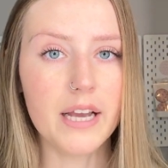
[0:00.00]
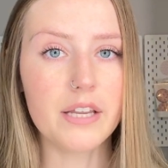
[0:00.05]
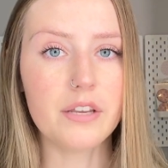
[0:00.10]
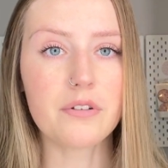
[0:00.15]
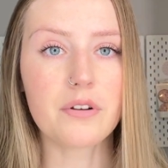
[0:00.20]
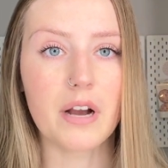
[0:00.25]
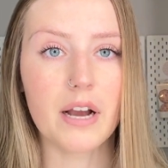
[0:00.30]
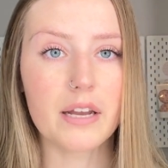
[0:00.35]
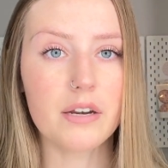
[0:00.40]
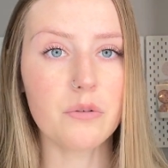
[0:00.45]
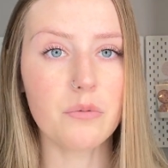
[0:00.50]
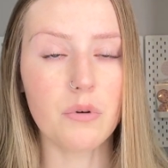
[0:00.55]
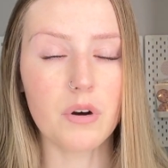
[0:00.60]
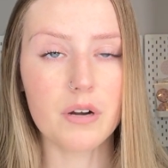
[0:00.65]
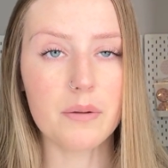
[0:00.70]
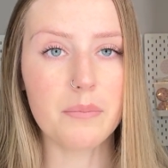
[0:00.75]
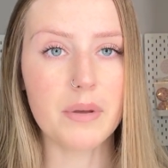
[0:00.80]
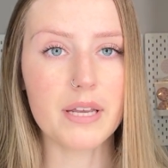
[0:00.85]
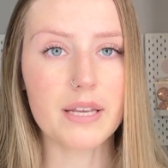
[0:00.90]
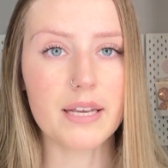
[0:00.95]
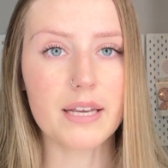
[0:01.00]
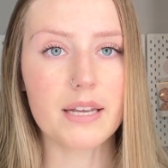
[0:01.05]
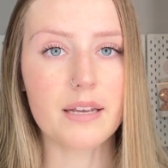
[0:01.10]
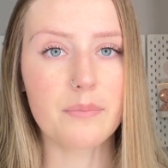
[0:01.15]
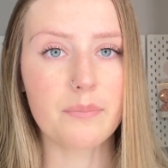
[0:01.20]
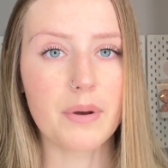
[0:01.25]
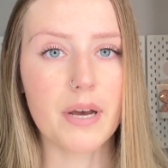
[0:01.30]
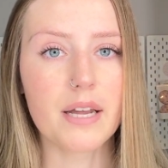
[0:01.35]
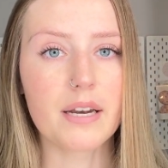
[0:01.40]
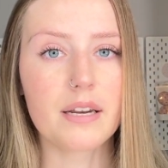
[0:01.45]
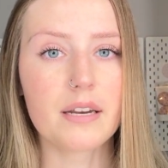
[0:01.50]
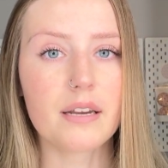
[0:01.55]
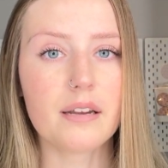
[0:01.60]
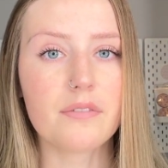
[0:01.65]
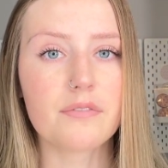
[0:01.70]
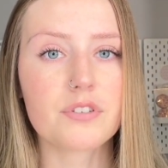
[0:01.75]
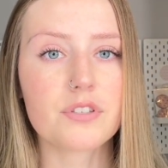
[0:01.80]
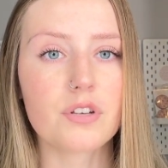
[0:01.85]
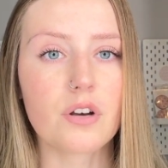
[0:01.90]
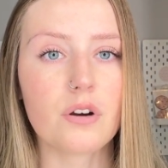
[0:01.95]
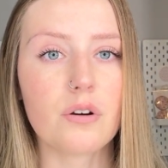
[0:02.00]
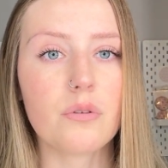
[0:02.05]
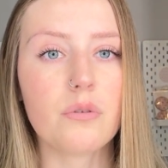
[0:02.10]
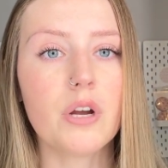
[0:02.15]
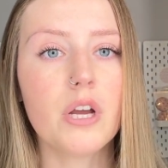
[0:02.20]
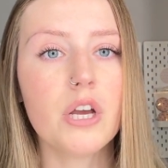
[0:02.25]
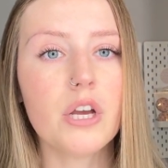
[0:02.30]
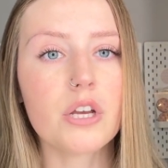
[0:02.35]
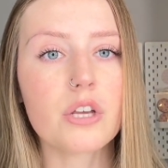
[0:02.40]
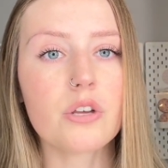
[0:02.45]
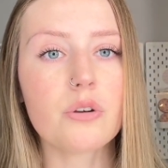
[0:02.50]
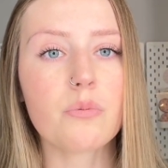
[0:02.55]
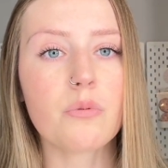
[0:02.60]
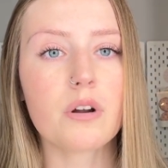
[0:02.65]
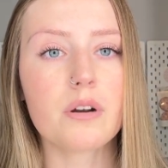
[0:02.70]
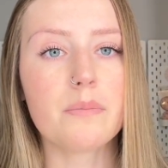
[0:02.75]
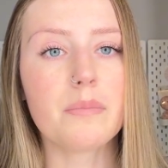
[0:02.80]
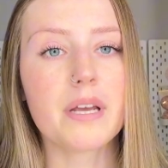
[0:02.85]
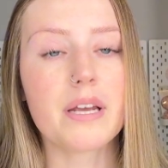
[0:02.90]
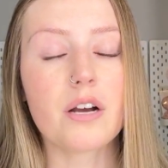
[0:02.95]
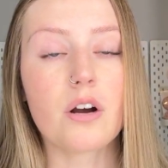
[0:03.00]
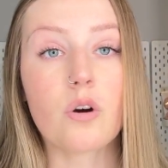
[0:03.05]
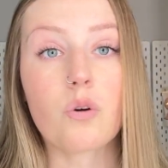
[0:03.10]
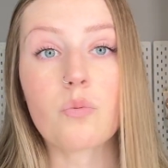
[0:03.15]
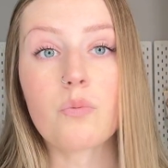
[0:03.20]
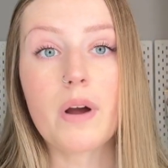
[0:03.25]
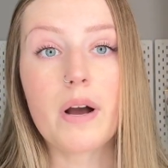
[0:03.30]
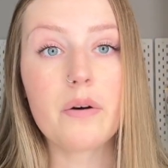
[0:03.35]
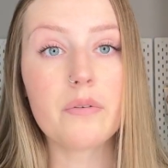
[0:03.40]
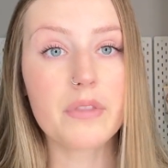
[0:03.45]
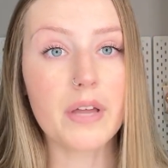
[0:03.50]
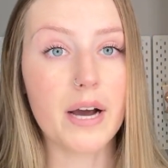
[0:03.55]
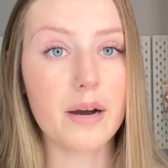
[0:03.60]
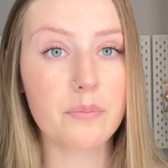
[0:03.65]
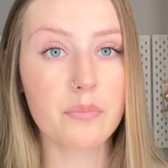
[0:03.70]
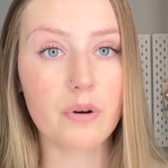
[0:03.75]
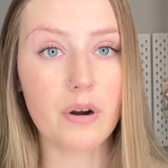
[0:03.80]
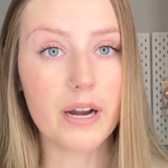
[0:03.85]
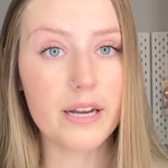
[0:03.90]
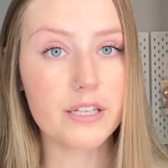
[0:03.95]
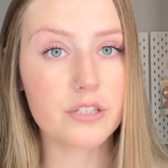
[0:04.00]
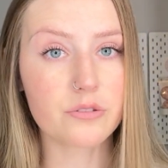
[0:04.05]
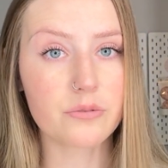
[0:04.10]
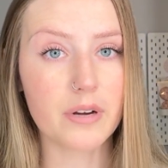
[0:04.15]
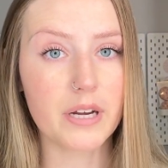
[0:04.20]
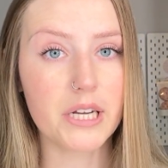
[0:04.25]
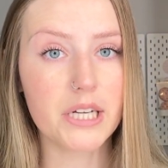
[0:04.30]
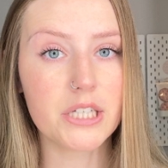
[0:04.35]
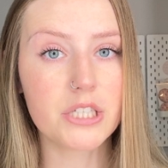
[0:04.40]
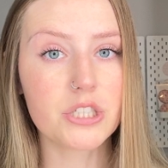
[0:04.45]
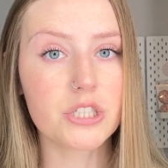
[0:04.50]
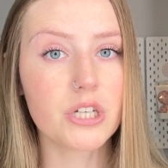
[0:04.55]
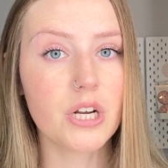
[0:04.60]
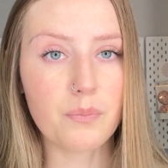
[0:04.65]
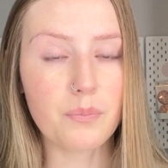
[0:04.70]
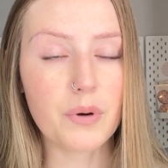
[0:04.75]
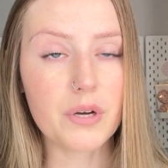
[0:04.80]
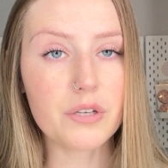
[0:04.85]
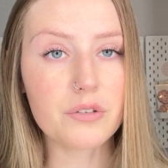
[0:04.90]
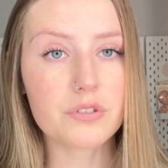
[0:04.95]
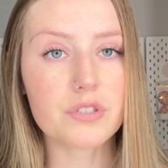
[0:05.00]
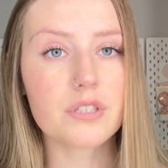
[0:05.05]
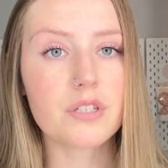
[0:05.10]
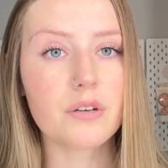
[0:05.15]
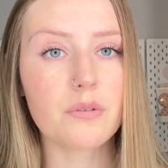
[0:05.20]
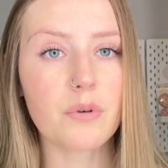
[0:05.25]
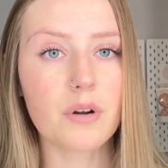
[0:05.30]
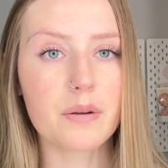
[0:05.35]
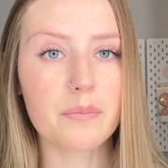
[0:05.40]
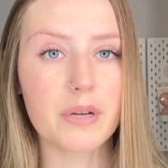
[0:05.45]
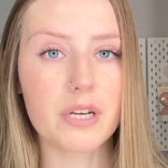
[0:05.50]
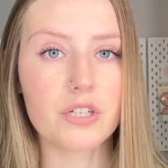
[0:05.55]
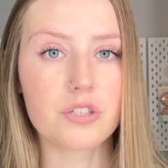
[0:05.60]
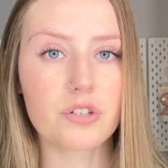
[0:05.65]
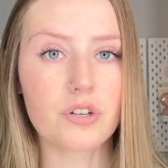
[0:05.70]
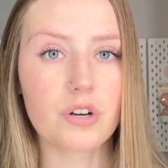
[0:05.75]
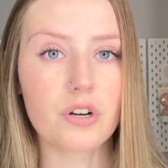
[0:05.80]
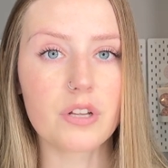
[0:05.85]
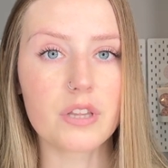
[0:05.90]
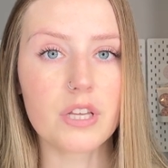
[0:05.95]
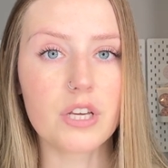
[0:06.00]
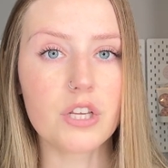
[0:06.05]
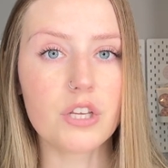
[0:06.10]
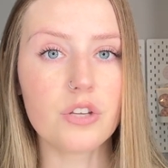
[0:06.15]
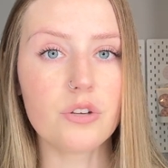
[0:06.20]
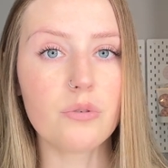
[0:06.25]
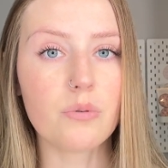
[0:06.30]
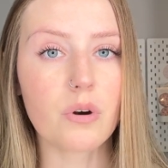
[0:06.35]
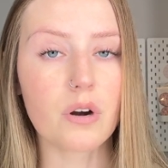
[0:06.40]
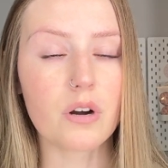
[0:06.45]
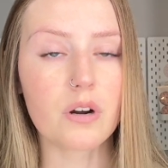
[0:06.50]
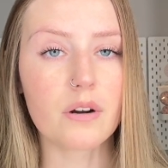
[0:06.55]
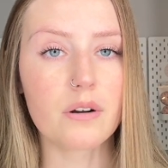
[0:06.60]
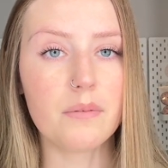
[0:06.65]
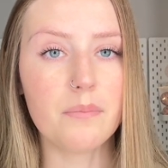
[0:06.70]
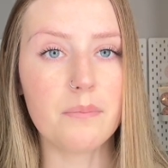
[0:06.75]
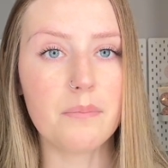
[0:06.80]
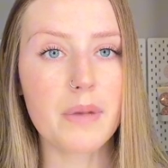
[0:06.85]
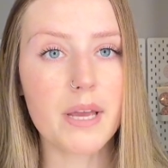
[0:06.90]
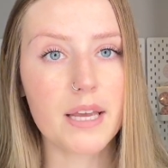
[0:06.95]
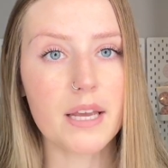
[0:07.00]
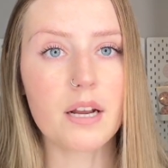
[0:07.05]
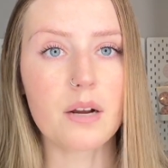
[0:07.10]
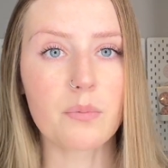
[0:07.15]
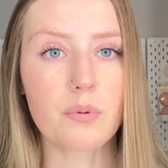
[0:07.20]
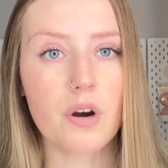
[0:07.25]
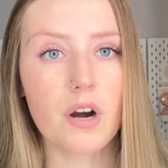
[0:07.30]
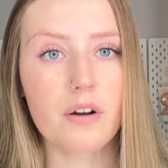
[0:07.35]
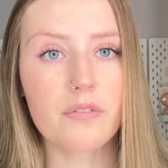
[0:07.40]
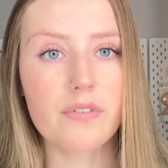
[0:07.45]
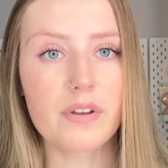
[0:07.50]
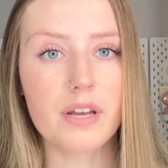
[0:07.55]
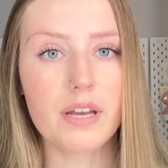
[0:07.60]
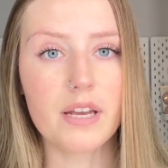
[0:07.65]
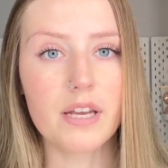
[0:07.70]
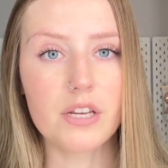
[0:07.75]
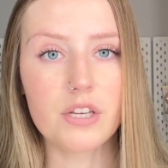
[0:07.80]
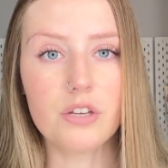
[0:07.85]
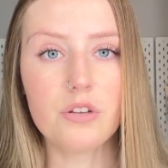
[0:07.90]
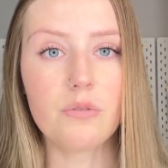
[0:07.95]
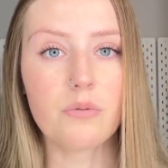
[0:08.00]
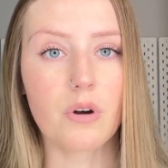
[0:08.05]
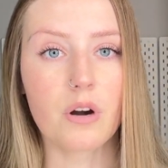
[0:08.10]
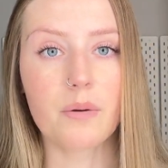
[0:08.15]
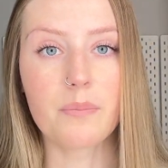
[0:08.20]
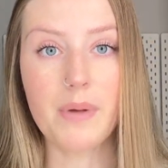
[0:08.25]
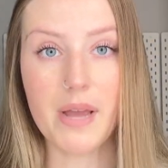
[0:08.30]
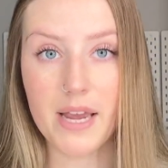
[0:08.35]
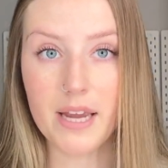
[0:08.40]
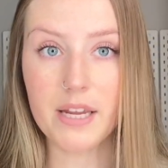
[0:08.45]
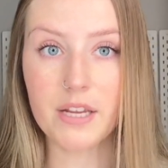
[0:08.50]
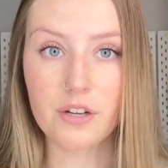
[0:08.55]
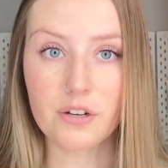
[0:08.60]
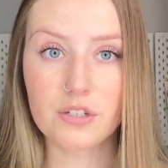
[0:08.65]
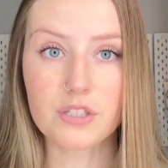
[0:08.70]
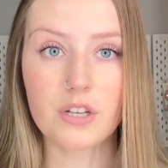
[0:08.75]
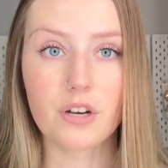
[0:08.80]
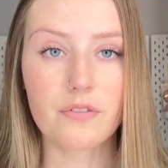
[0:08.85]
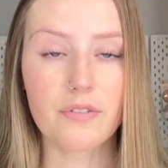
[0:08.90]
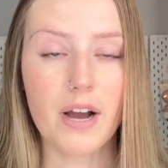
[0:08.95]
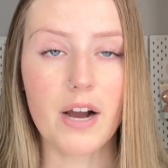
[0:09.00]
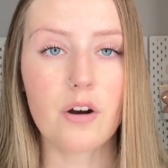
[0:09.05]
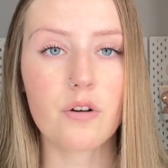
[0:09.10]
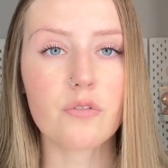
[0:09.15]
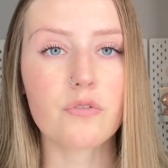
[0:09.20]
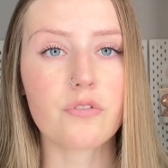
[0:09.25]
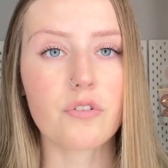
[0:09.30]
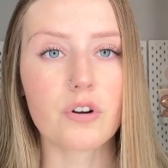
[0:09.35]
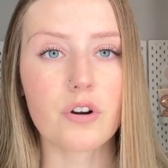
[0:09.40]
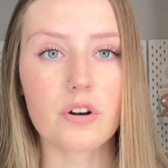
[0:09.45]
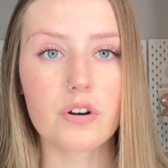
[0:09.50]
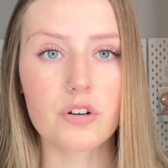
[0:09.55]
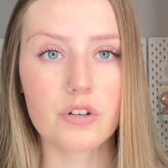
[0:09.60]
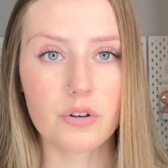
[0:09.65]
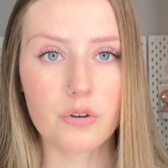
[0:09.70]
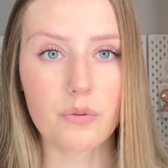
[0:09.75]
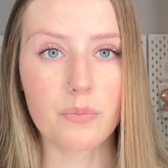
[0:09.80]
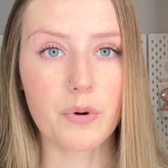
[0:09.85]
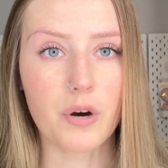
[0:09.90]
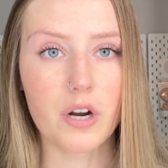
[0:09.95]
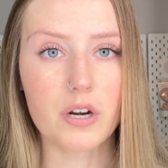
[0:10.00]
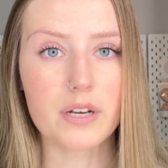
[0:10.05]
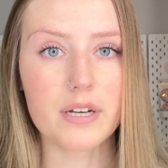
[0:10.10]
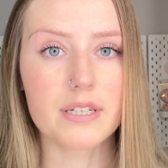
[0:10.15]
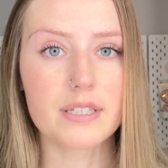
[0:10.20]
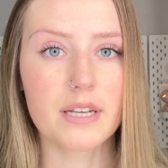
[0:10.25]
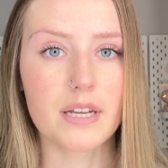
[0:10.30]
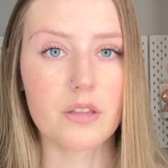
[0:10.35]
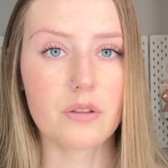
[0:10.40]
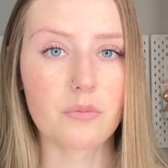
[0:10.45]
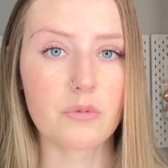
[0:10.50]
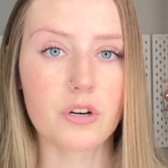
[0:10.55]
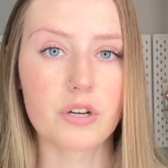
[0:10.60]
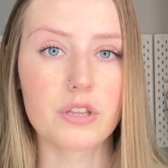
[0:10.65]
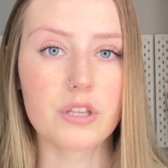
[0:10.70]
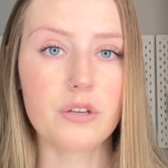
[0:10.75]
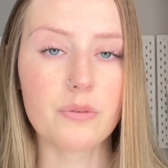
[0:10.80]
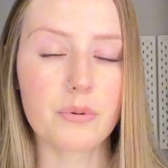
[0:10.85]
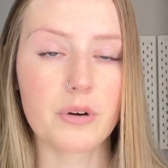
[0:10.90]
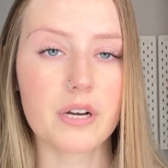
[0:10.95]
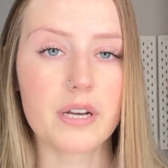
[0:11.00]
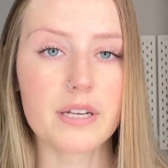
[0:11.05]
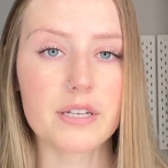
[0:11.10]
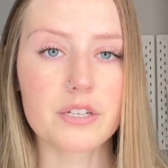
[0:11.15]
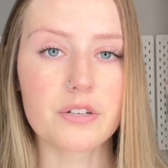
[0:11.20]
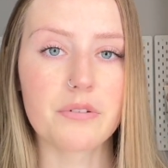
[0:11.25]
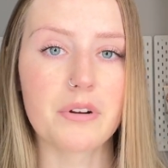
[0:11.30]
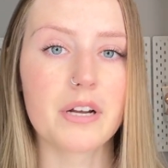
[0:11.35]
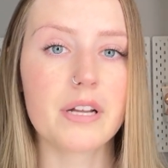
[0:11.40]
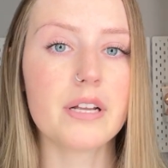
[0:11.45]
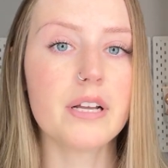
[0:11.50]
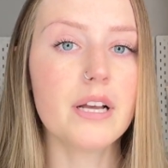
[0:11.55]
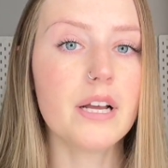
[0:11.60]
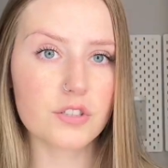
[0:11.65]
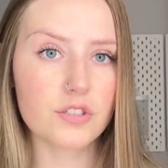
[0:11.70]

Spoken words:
And you kind of want to make it competitive, so you want to make it around that price range, but you still want to make sure that you are making a profit and you are paying yourself out for your product and the work that you put into it.